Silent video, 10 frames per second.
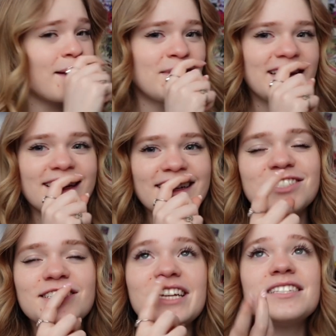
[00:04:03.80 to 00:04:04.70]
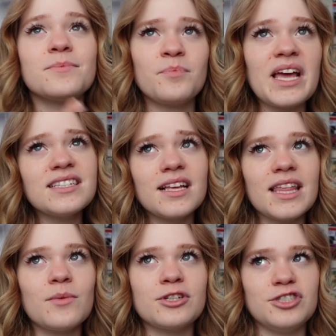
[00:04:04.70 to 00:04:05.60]
I mean, she's
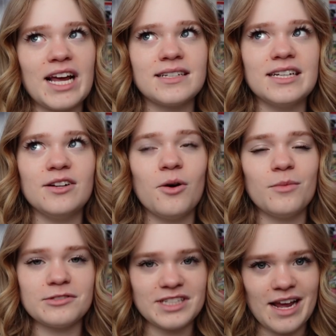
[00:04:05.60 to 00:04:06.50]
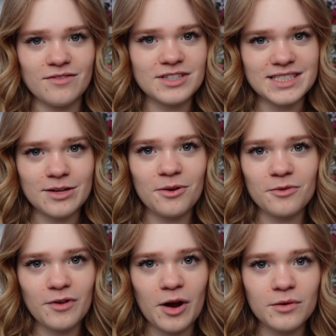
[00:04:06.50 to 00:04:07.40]
basically rejected almost every single
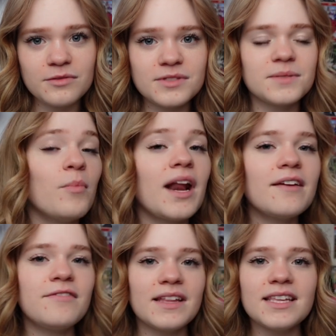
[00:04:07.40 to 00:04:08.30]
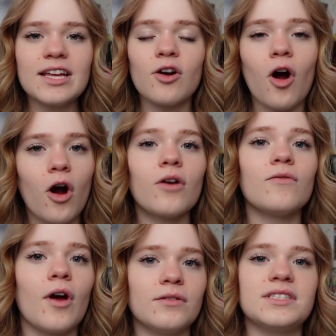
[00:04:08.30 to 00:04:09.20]
rose, but I feel like there are
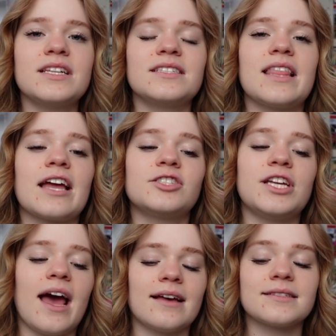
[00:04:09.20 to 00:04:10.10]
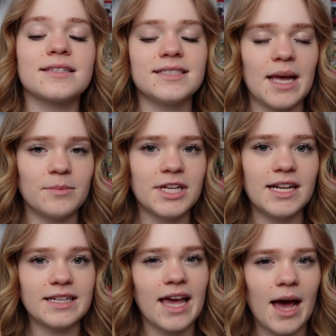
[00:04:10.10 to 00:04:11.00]
roses that she has accepted
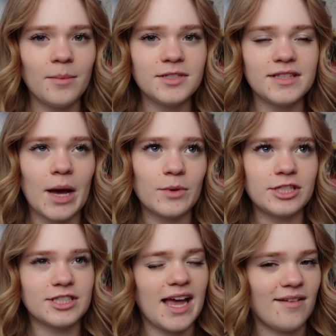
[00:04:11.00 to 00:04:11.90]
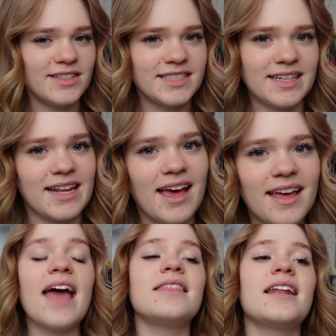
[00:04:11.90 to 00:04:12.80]
and kept that we just haven't seen
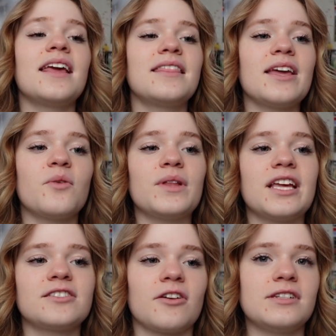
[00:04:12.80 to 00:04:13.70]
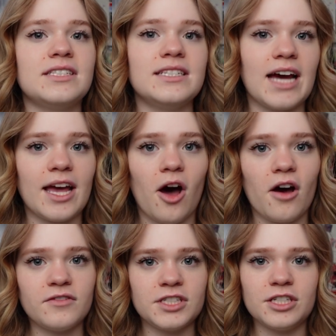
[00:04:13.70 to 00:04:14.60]
yet. And then I think when they started to die
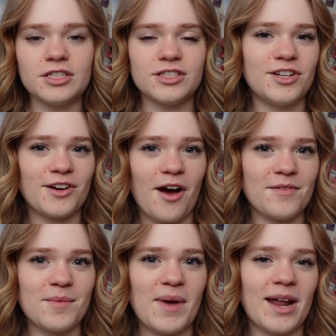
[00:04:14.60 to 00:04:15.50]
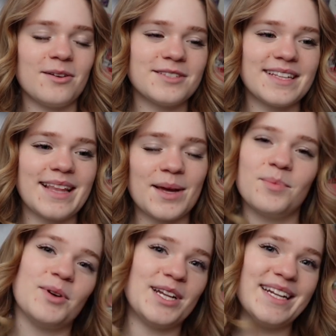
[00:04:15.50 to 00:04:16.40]
off, she just took off the petals and like
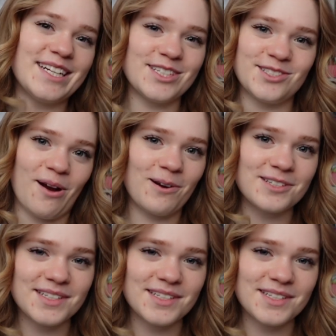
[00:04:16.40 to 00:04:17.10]
put it in a jar or